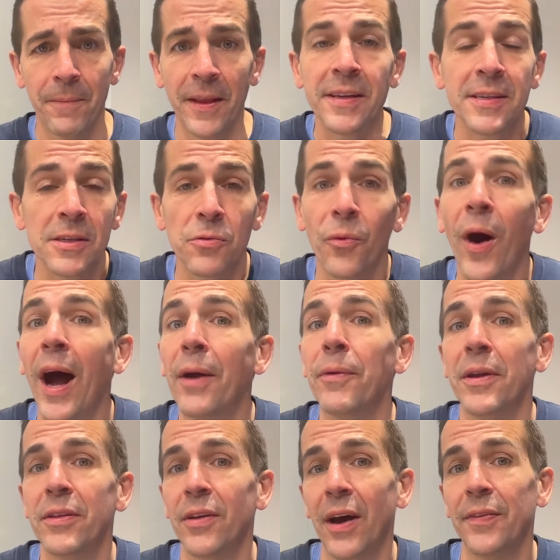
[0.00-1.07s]
This is why
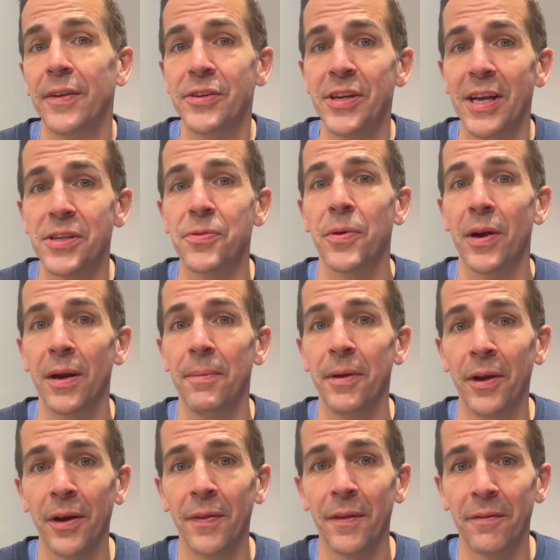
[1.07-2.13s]
we thought the Jets were going to be
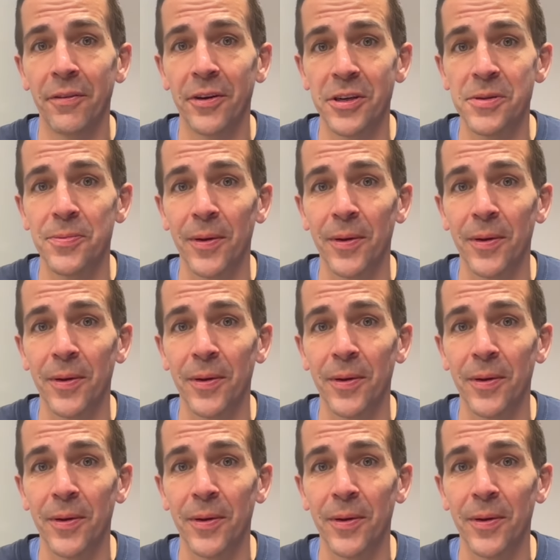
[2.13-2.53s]
good in the first